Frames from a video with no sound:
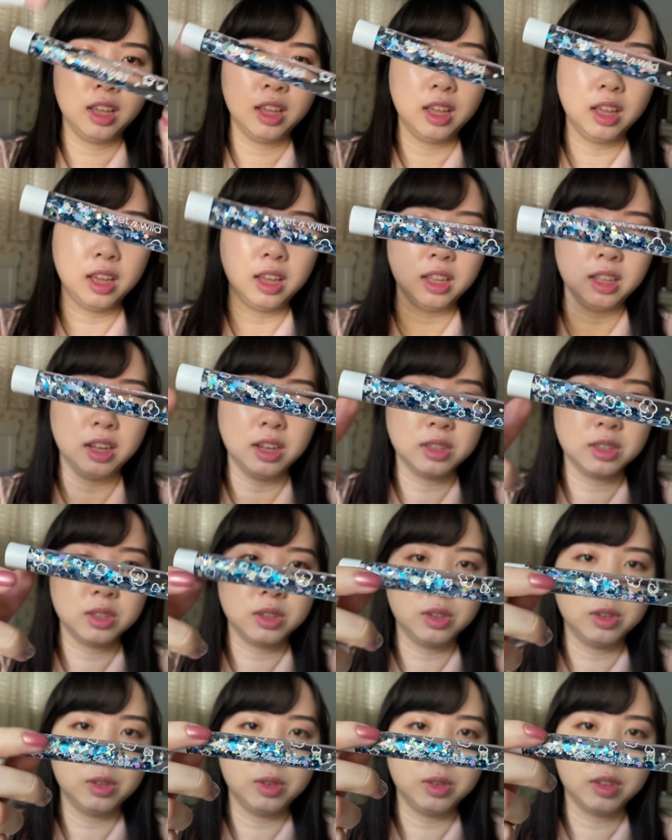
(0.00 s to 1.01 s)
And
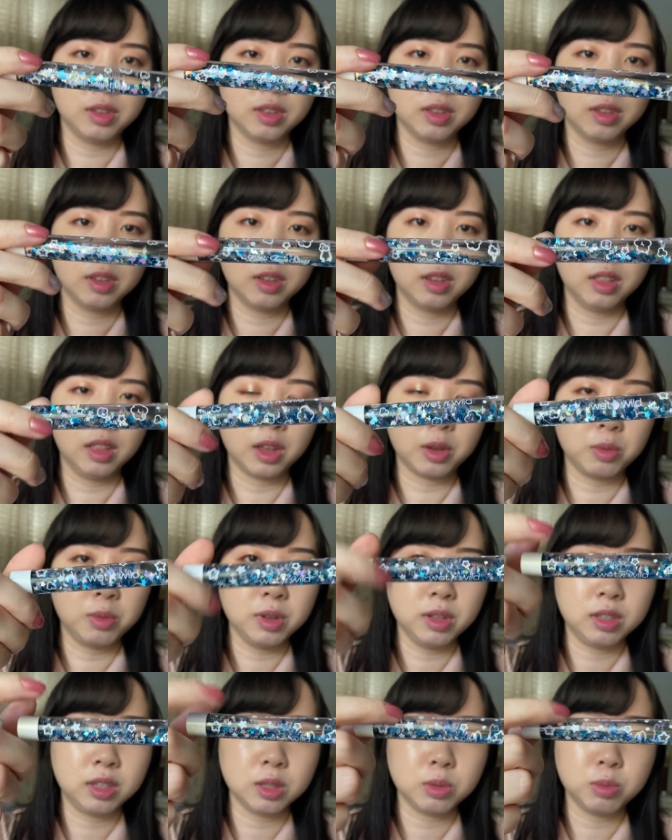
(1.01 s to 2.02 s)
also like
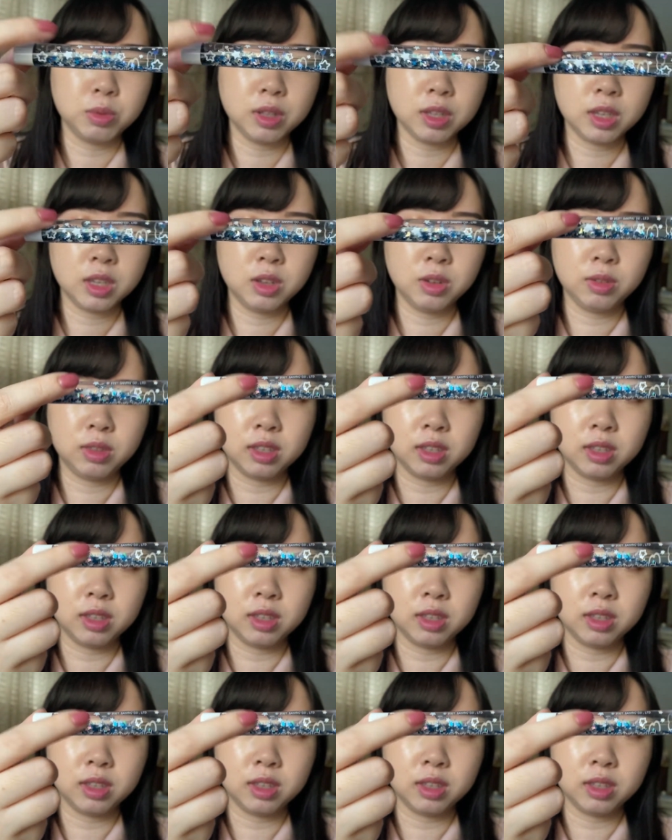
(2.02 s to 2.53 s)
really just really cute